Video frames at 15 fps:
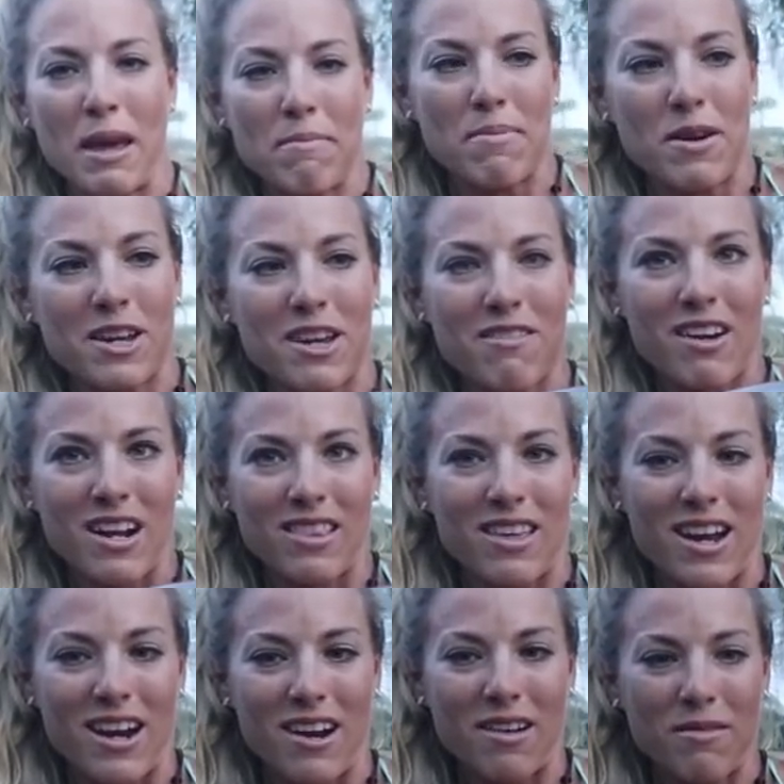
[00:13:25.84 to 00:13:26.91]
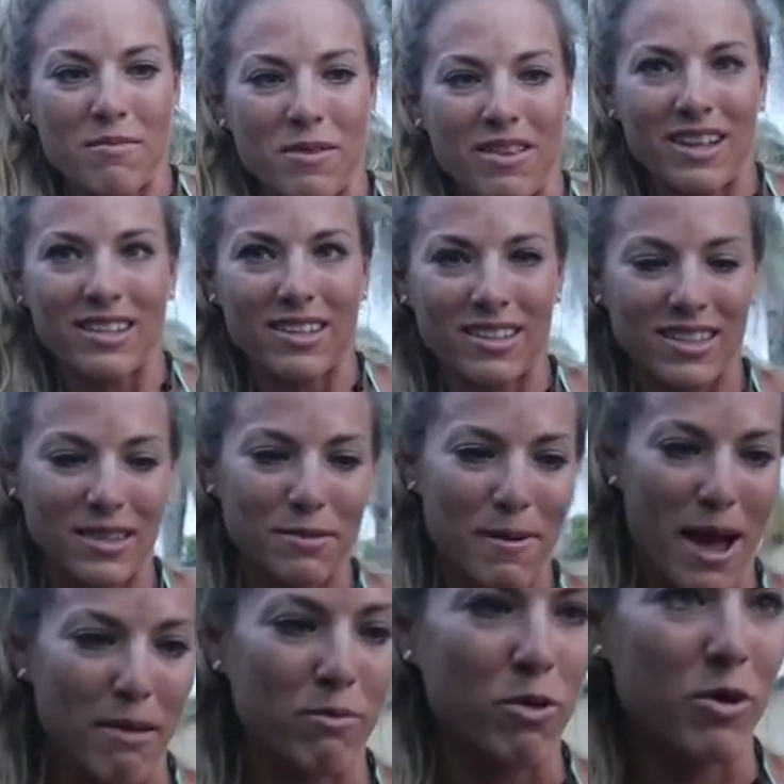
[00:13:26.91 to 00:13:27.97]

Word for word: if you've never seen one. It's an exotic